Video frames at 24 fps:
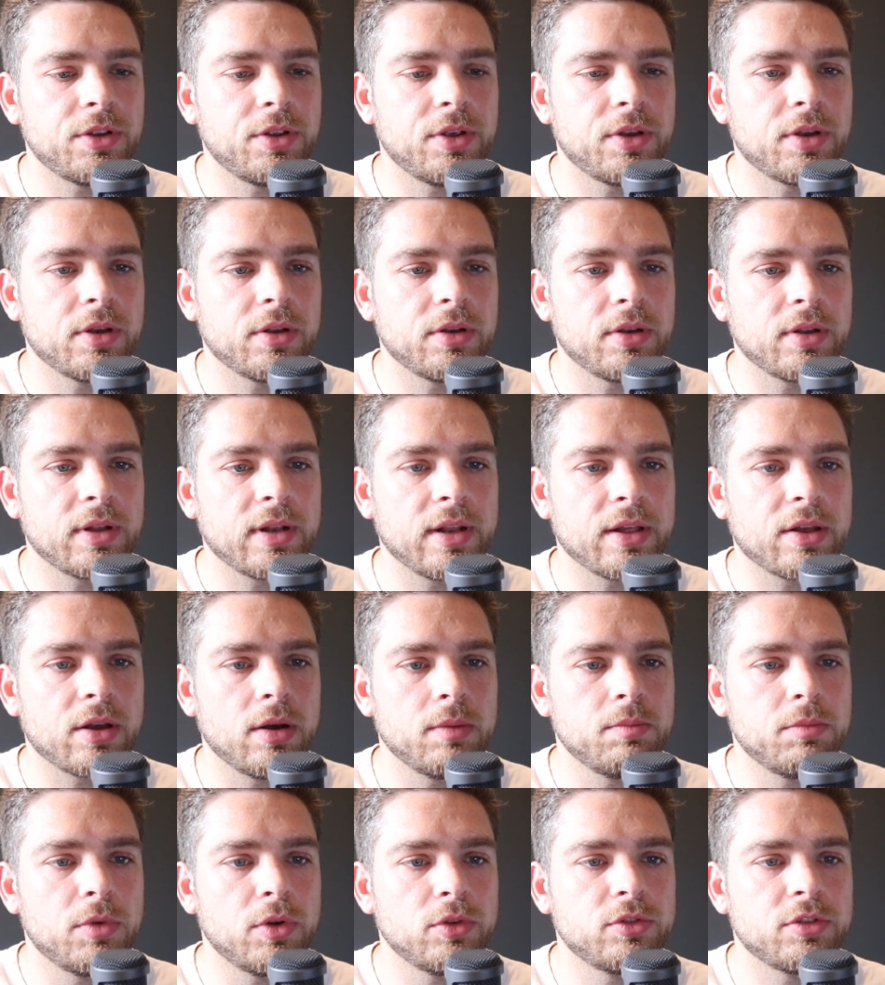you can click
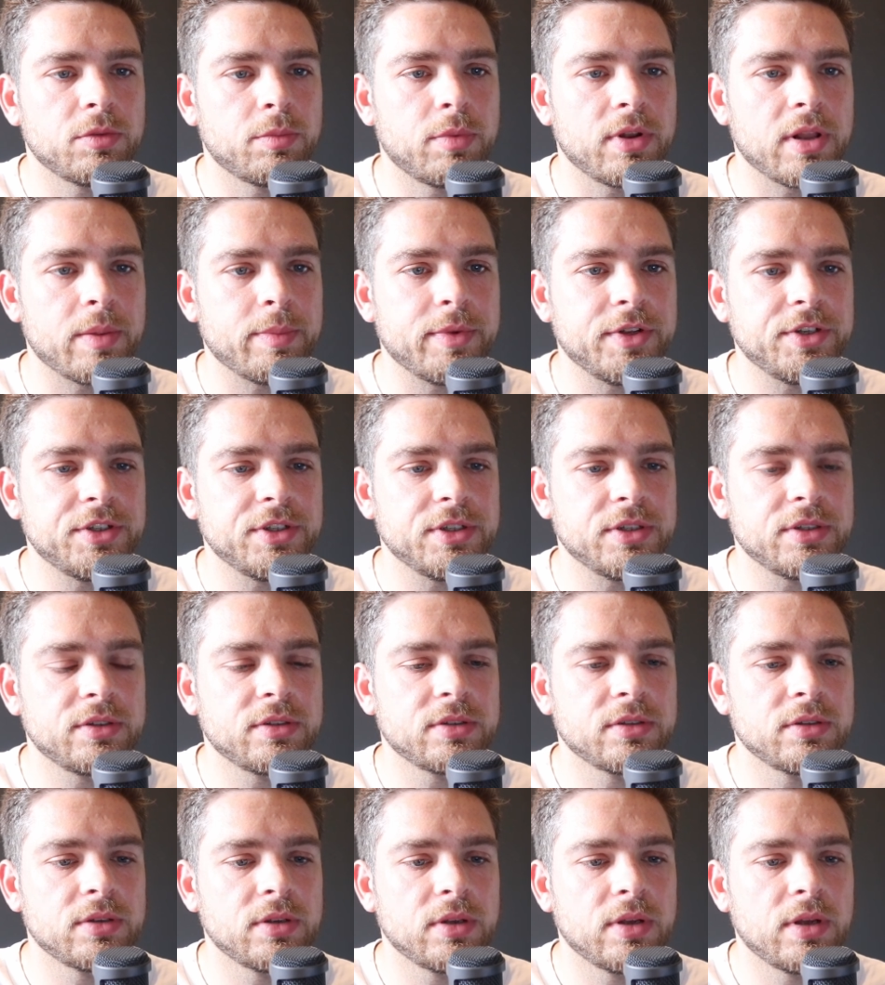on multiple
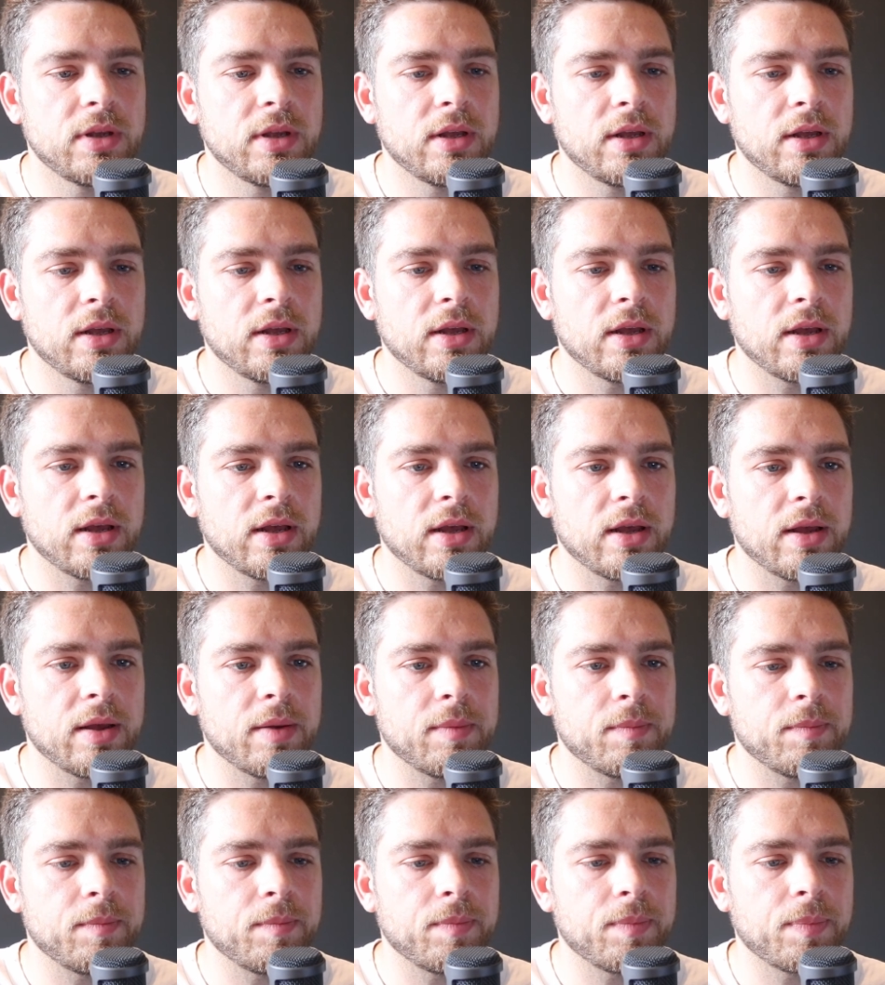images
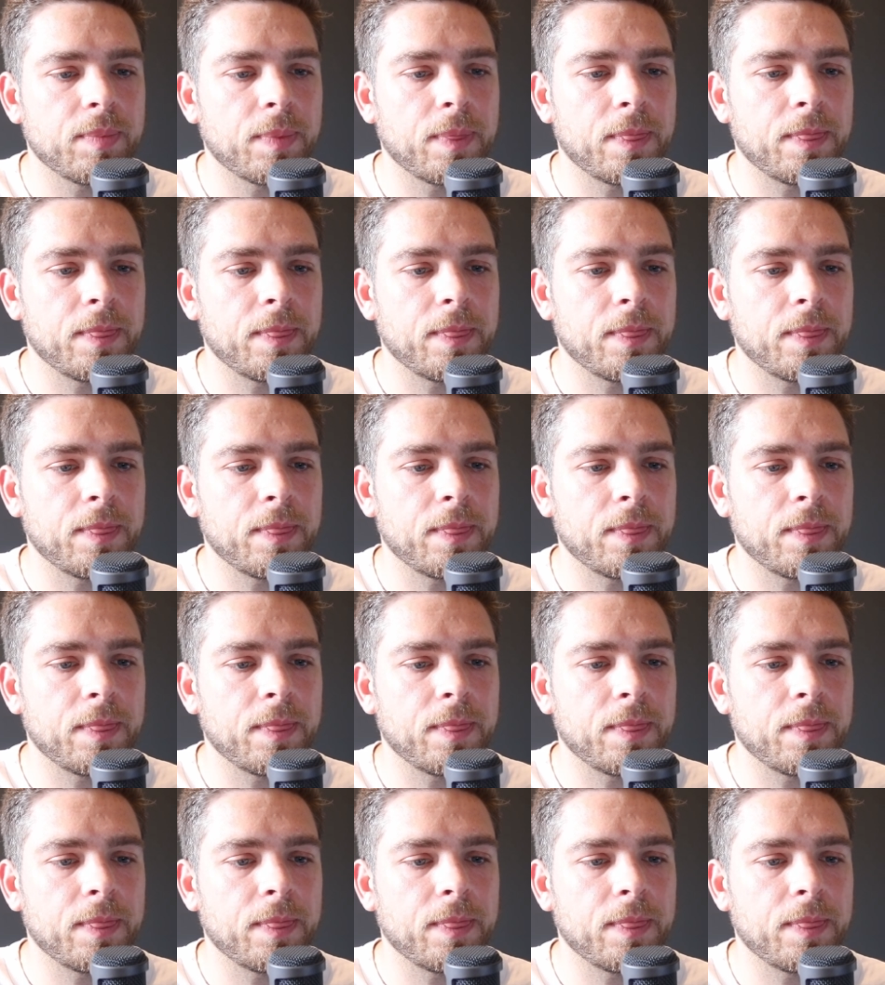um,